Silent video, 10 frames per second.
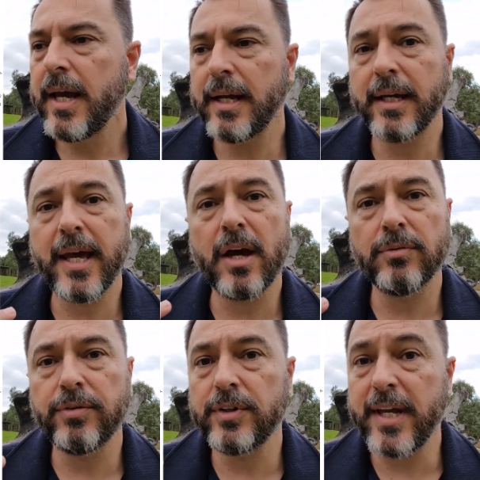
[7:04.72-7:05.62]
an
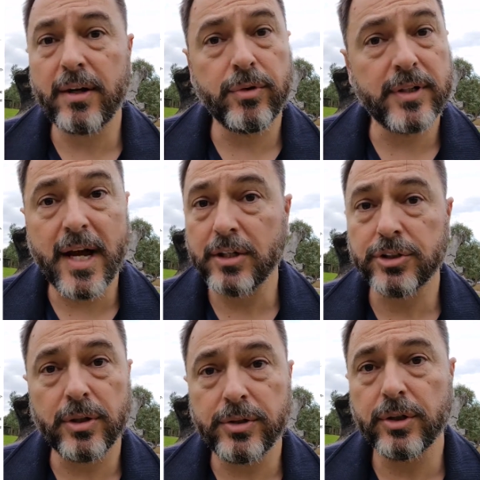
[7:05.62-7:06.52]
account for debt
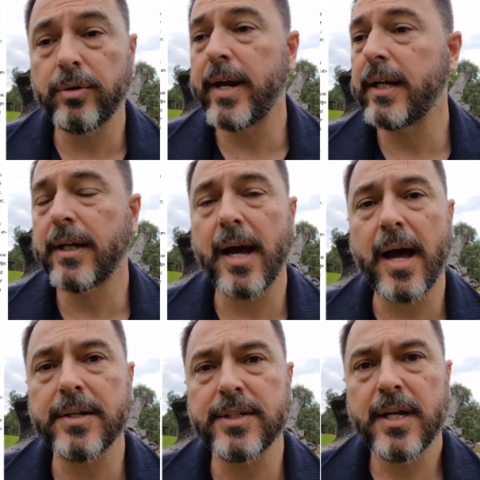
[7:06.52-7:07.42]
reduction on your credit
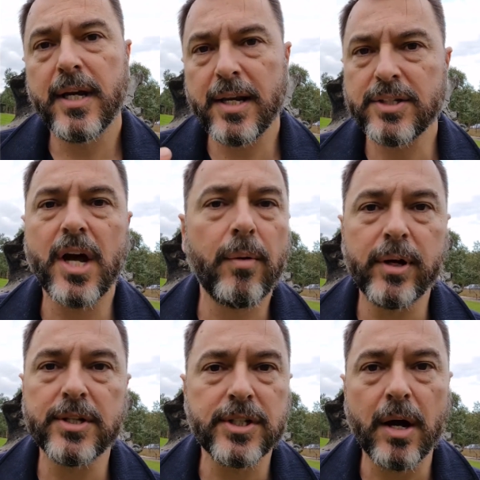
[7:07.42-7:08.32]
cards, and so
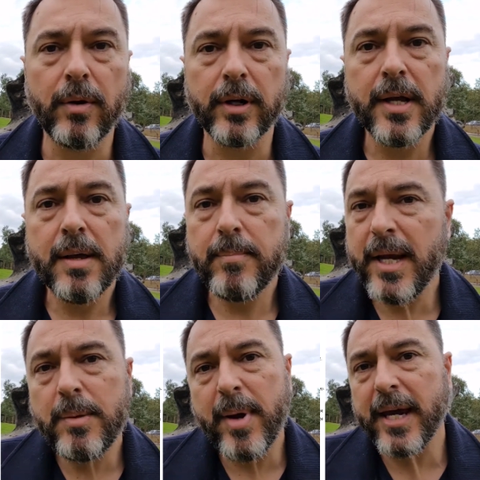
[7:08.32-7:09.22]
on and so on.
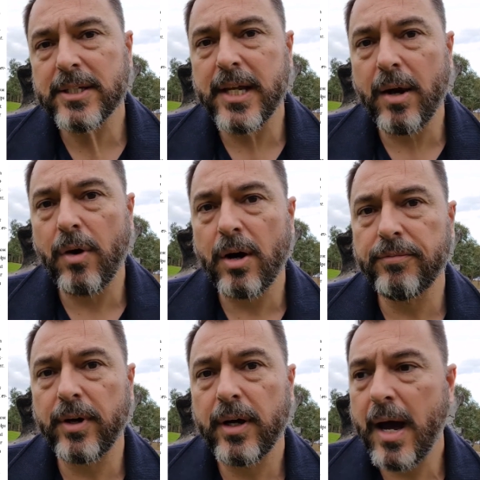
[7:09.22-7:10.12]
Many banks now
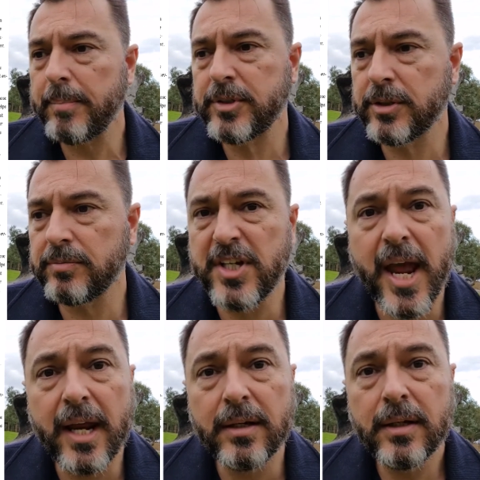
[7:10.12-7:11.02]
offer up to
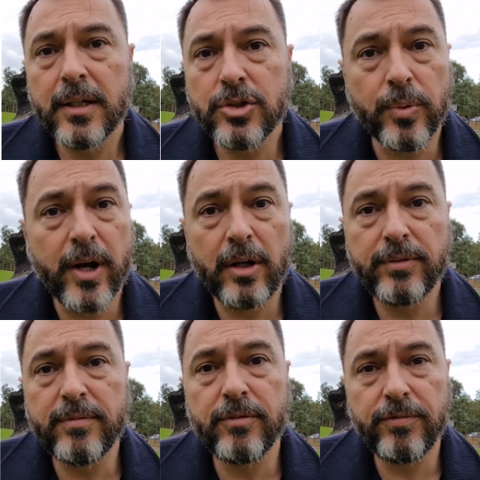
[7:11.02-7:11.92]
10,
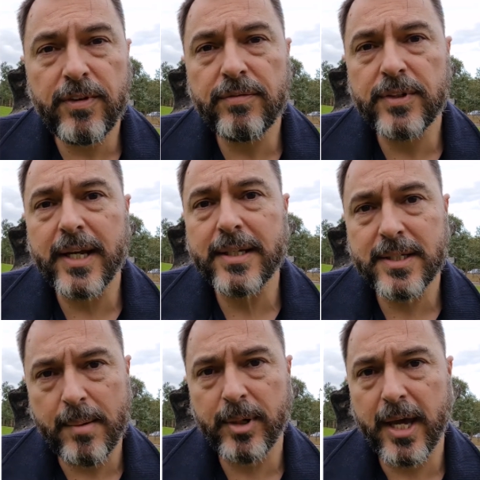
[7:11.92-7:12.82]
12, even 15
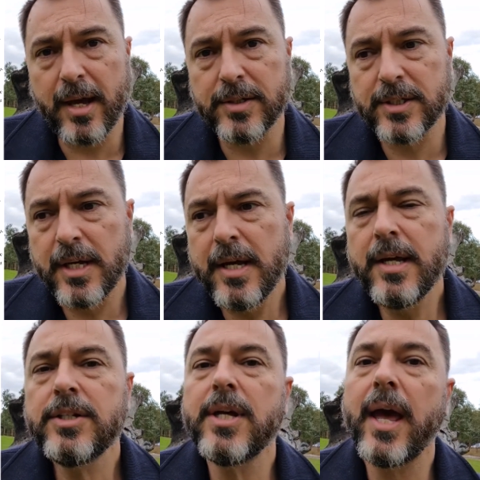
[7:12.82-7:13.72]
sub-accounts
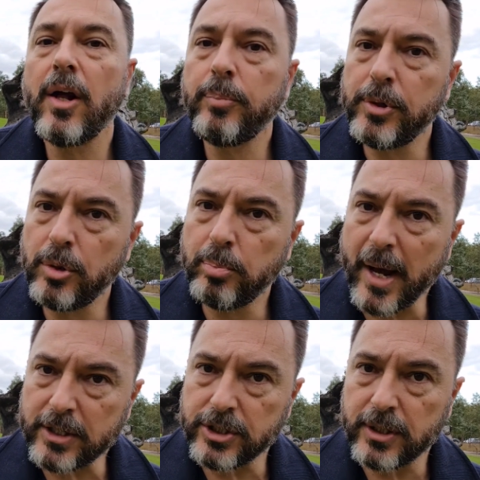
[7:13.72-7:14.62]
to help you
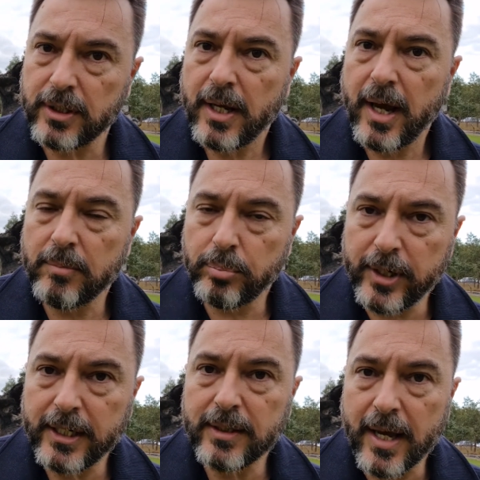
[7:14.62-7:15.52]
budget and
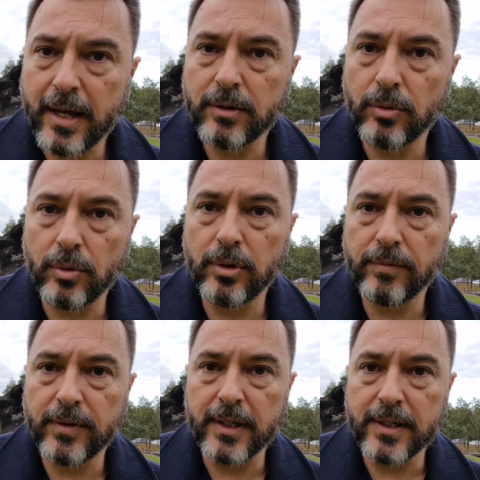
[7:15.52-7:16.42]
bring down all
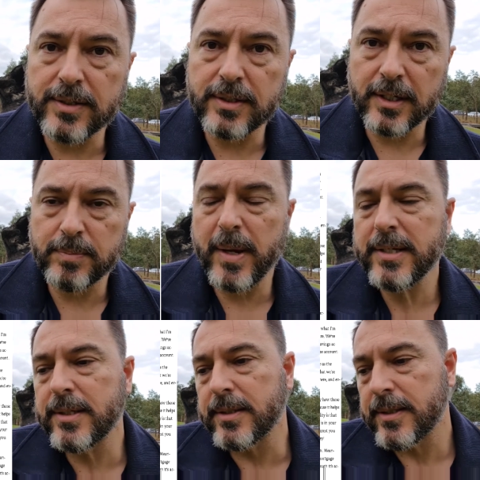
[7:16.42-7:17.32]
of these
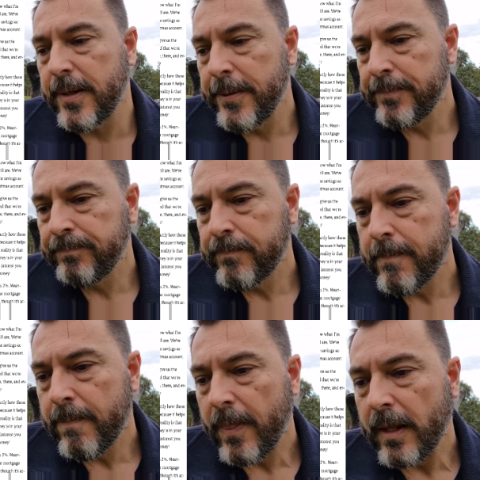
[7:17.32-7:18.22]
expenses.
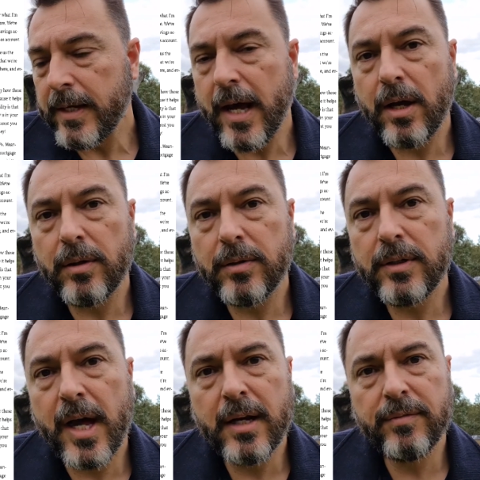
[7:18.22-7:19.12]
Now,
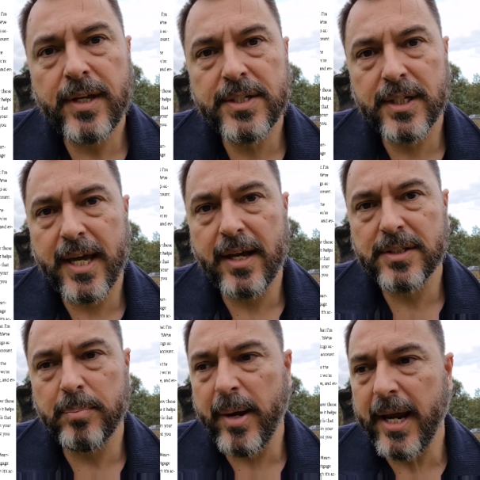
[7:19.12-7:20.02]
none of these
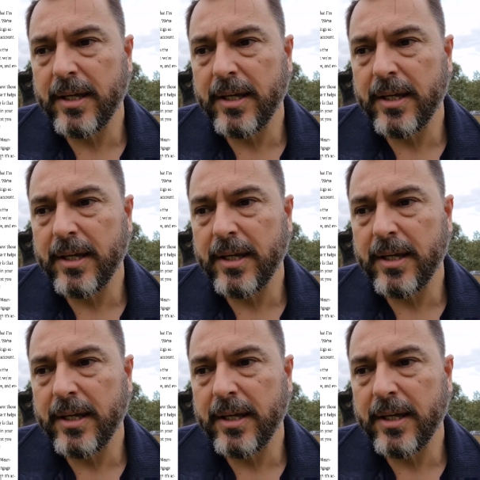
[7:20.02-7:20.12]
accounts are paying